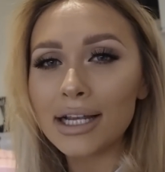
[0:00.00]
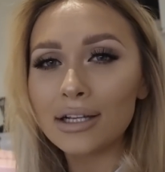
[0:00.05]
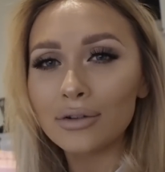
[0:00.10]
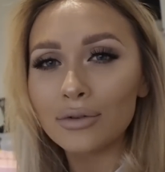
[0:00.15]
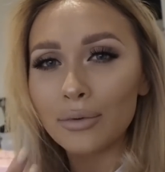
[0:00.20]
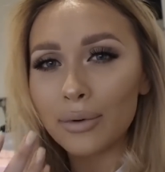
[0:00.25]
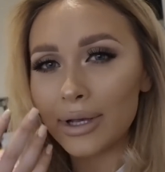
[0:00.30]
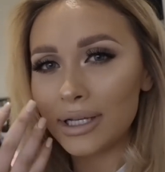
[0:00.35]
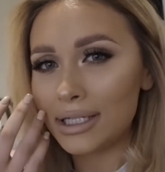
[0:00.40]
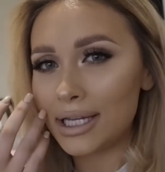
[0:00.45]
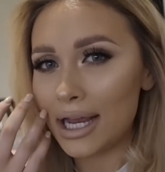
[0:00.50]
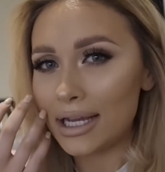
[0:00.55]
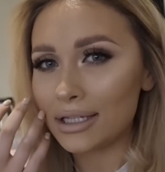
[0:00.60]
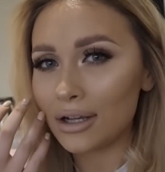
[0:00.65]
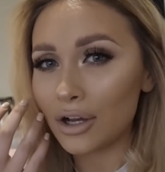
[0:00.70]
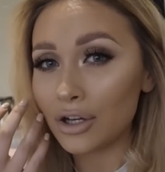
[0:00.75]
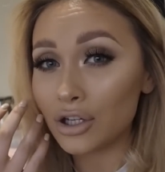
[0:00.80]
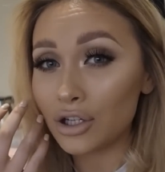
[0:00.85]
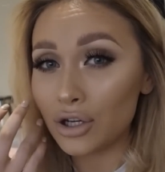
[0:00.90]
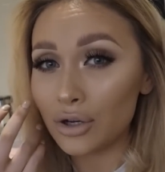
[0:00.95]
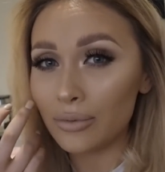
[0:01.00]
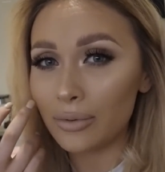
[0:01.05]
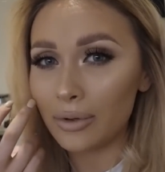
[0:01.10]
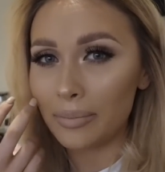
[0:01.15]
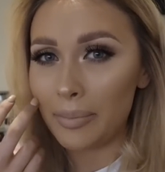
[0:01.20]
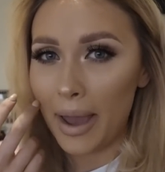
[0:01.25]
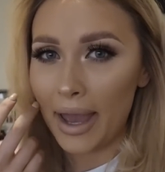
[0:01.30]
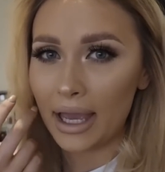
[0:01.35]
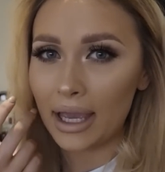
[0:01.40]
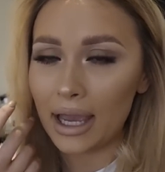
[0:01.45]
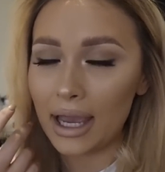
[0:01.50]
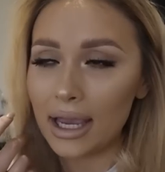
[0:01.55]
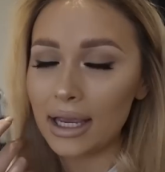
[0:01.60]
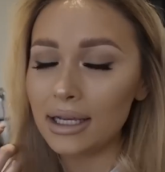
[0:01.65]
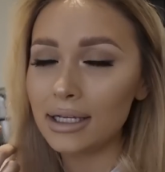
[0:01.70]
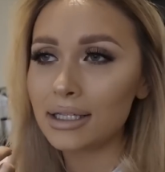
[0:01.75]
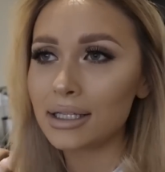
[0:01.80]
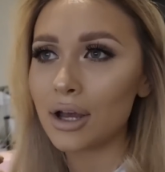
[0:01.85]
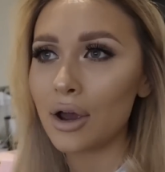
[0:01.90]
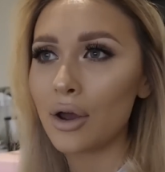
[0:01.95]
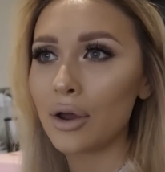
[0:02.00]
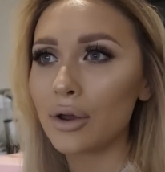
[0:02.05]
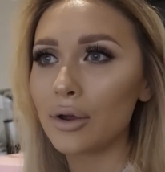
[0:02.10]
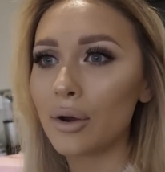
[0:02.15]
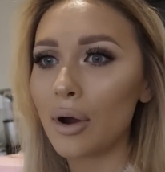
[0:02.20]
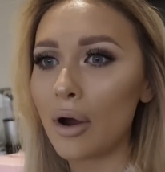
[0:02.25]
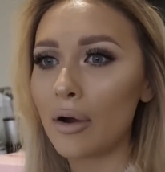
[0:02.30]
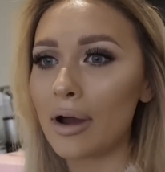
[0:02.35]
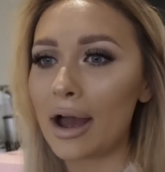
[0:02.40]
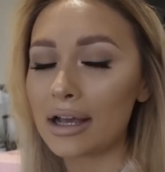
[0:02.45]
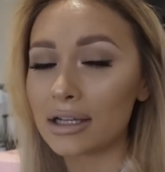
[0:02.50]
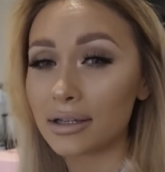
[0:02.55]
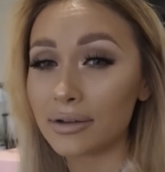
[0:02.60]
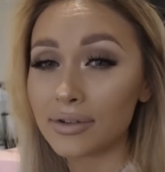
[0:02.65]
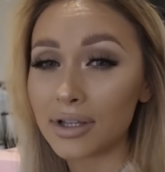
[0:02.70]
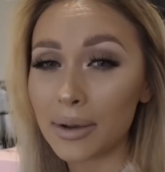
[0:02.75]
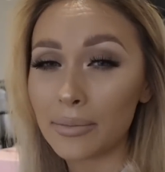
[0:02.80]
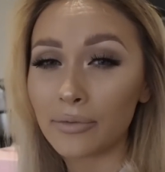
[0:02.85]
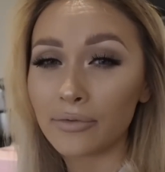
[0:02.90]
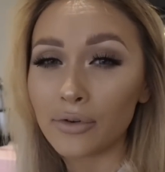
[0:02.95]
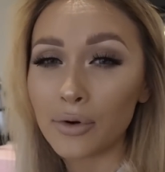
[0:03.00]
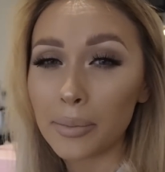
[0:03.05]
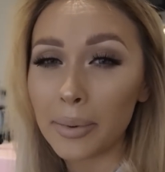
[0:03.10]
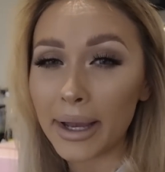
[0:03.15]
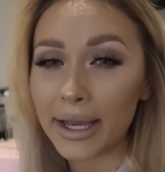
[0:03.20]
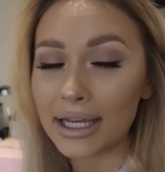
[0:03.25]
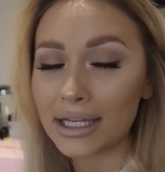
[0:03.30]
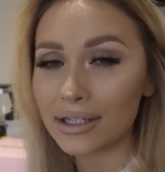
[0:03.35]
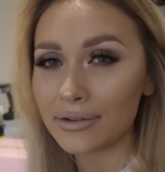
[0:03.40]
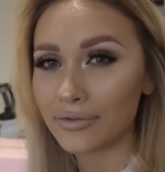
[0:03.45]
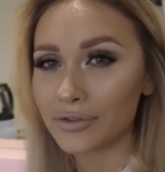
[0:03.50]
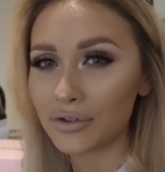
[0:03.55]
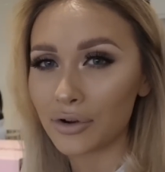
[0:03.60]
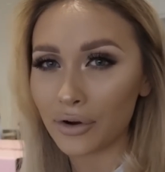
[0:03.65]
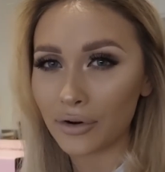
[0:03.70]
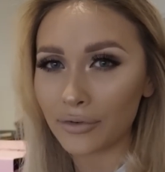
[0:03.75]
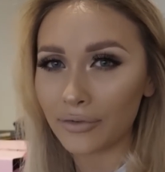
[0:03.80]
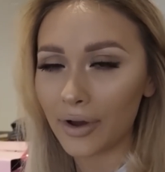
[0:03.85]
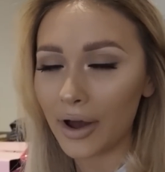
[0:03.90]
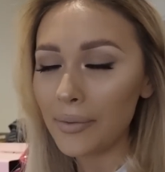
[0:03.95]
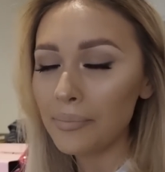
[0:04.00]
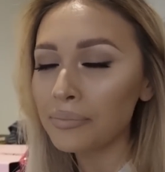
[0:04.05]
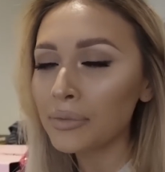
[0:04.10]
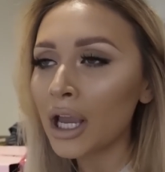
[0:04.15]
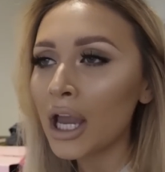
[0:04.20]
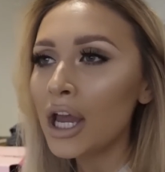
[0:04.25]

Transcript: are always days that I shoot with Becky. So as I've said before, Becky's a photographer.